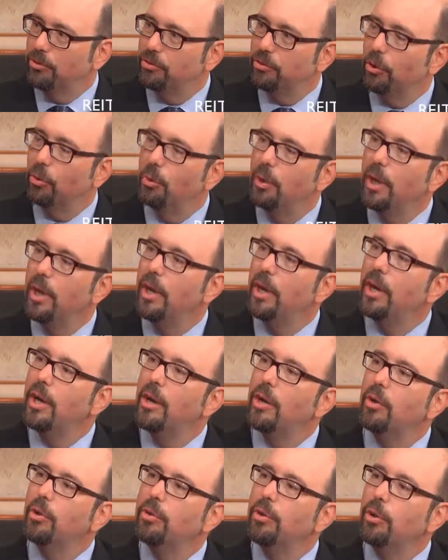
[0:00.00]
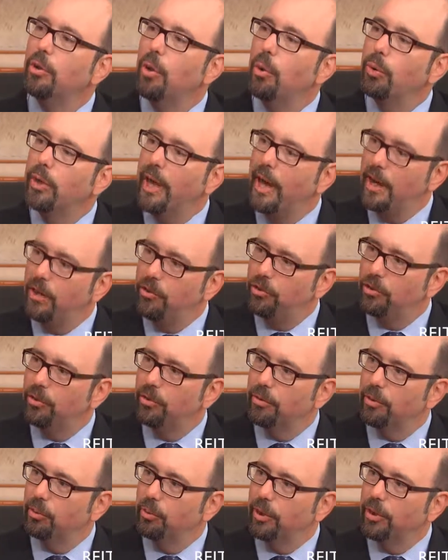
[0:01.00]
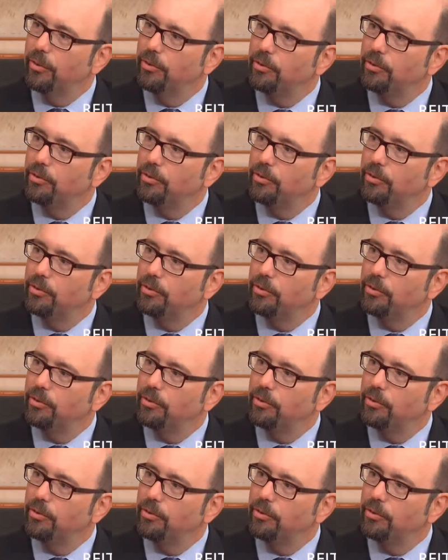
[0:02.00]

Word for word: So the location of the real